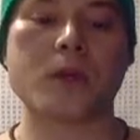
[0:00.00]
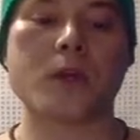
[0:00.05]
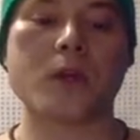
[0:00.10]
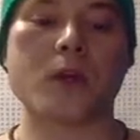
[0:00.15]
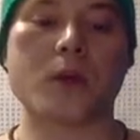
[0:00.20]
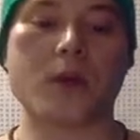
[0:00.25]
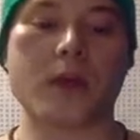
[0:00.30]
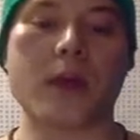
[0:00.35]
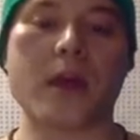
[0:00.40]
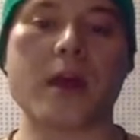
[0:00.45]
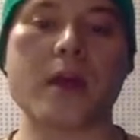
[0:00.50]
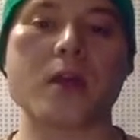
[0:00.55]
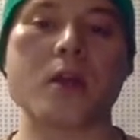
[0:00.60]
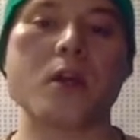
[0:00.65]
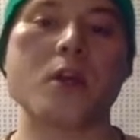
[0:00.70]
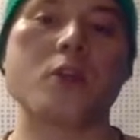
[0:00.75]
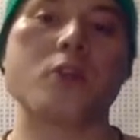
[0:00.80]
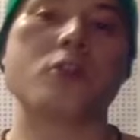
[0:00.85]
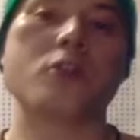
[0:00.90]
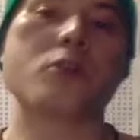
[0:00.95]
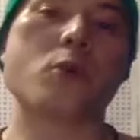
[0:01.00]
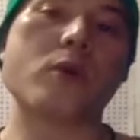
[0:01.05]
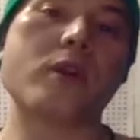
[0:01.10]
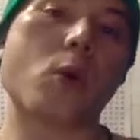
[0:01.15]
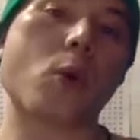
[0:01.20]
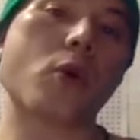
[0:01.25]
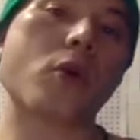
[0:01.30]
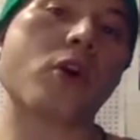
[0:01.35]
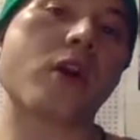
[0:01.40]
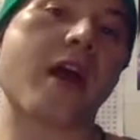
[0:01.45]
okay? So in
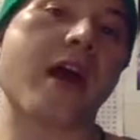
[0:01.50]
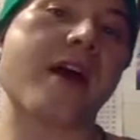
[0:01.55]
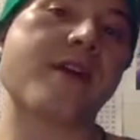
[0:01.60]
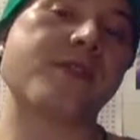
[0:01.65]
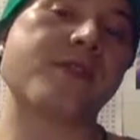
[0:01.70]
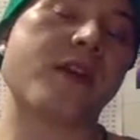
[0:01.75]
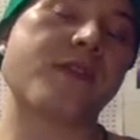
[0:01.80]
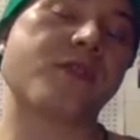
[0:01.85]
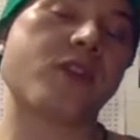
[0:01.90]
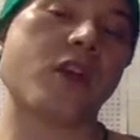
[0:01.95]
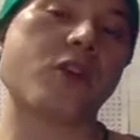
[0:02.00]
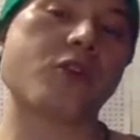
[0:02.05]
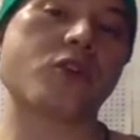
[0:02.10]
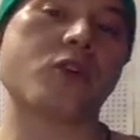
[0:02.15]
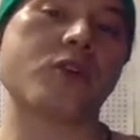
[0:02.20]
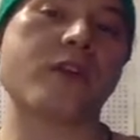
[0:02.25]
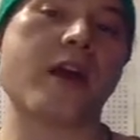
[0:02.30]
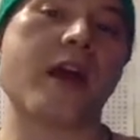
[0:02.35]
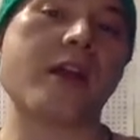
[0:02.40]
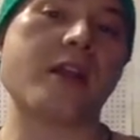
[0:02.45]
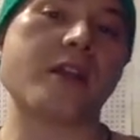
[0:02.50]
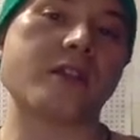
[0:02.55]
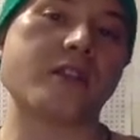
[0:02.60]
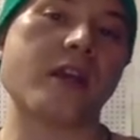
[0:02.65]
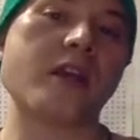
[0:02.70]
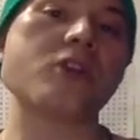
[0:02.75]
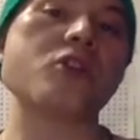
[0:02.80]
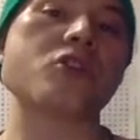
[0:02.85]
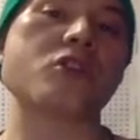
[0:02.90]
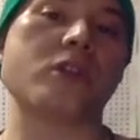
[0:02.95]
order to have left atrial
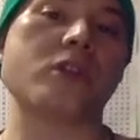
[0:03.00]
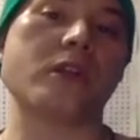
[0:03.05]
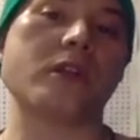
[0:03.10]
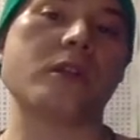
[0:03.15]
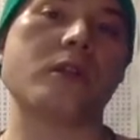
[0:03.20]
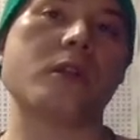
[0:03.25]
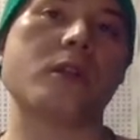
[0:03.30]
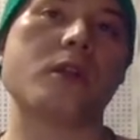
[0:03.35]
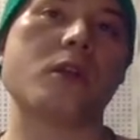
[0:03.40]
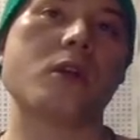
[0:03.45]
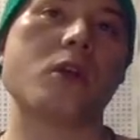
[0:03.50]
dilatation